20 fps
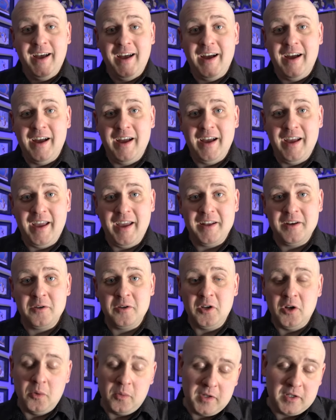Uh,
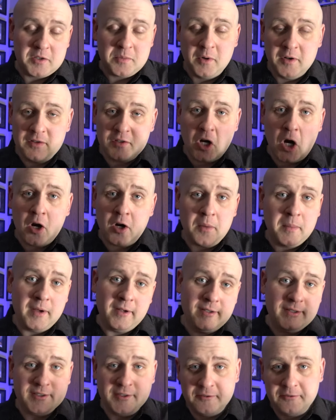and, you know, the Smurfs,
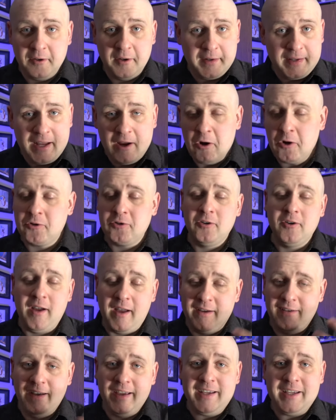Gargamel is a fun character.
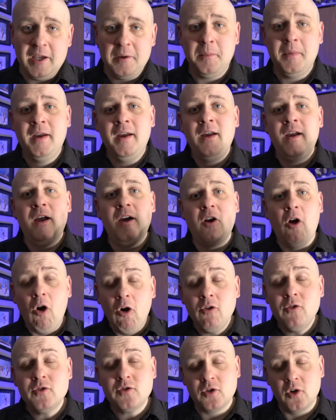I like him. And
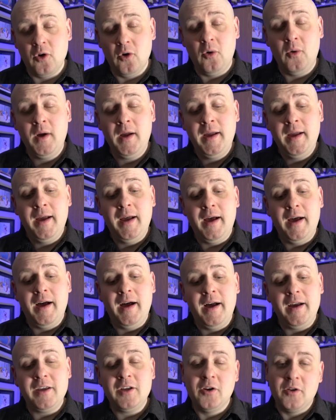also,
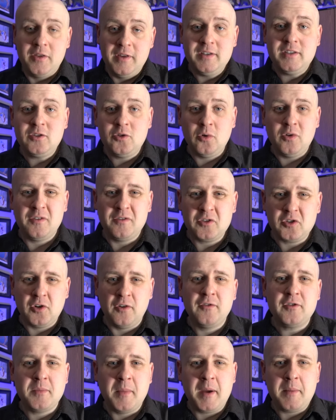uh, you know, this sort of
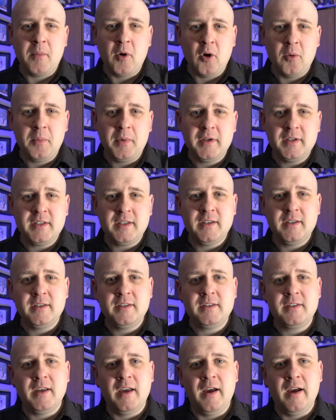serves my
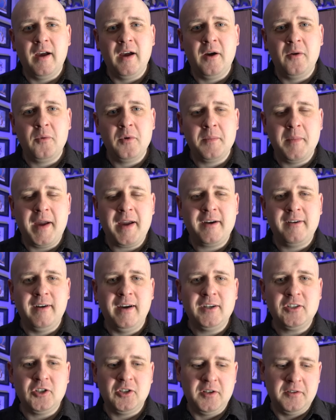purposes uh, with my
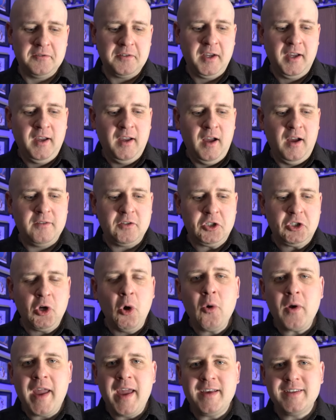collection of, of
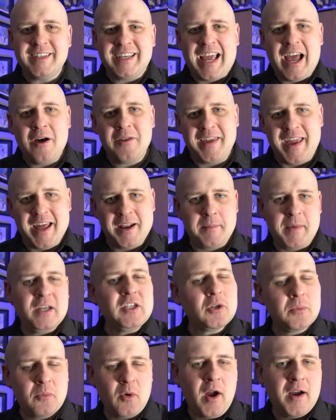showcasing how the
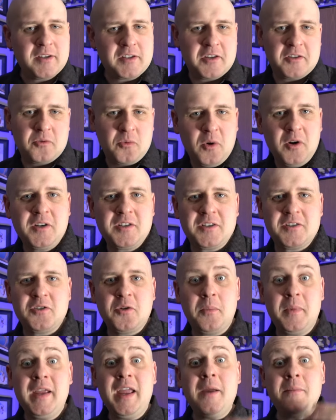animation process works. And
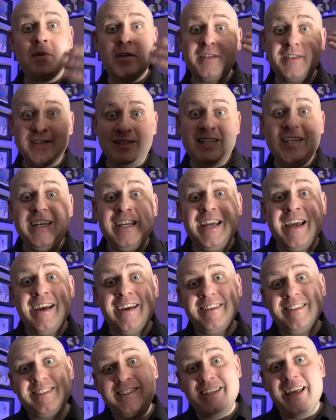so being able to see
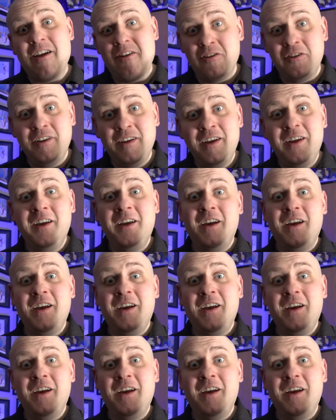a cel